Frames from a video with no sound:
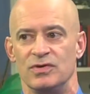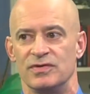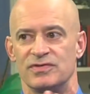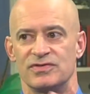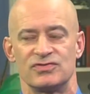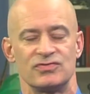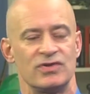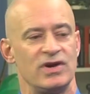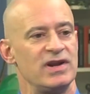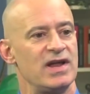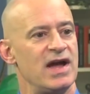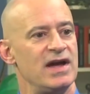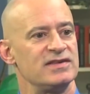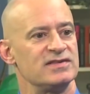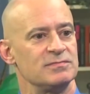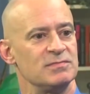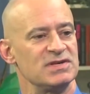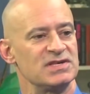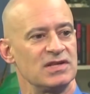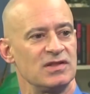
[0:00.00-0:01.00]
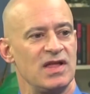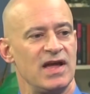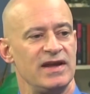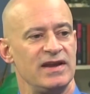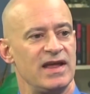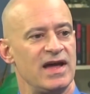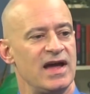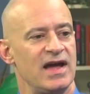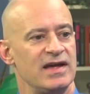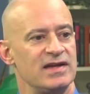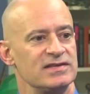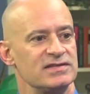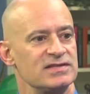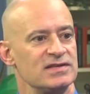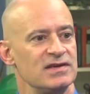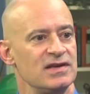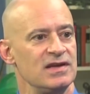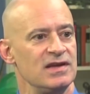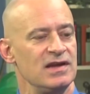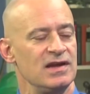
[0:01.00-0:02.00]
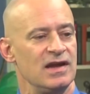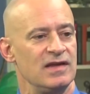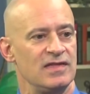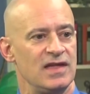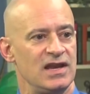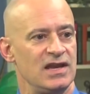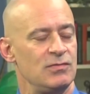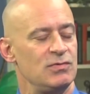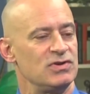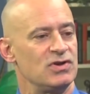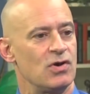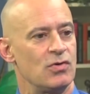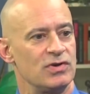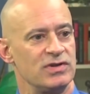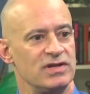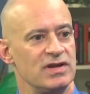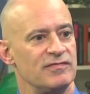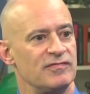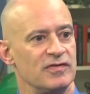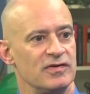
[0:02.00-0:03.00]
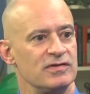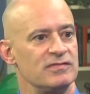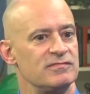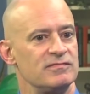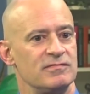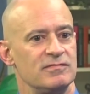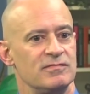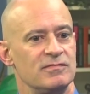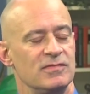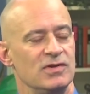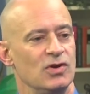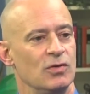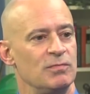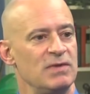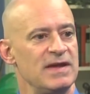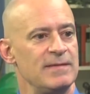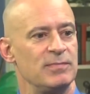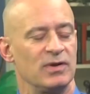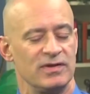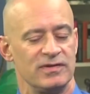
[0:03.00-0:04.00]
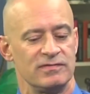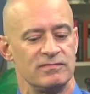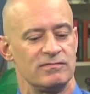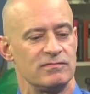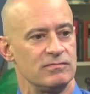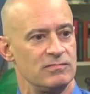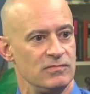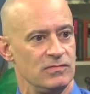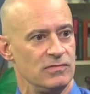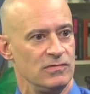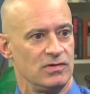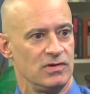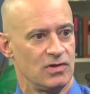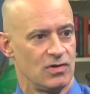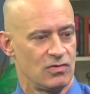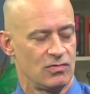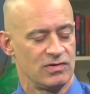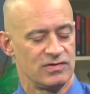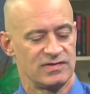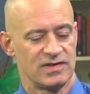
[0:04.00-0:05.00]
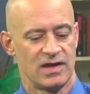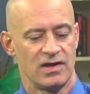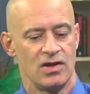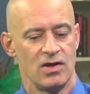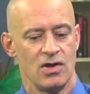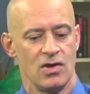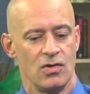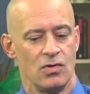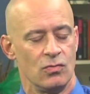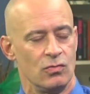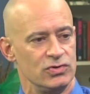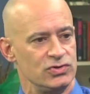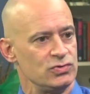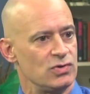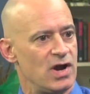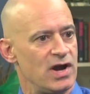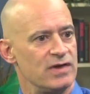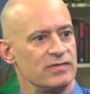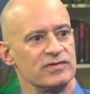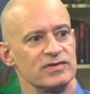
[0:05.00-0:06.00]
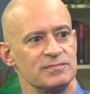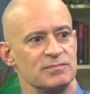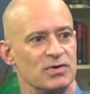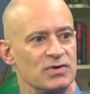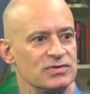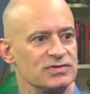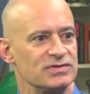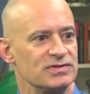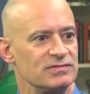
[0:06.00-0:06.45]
straight eyes and misaligned eyes, and then he would go to different people and say, "Would you hire this person?"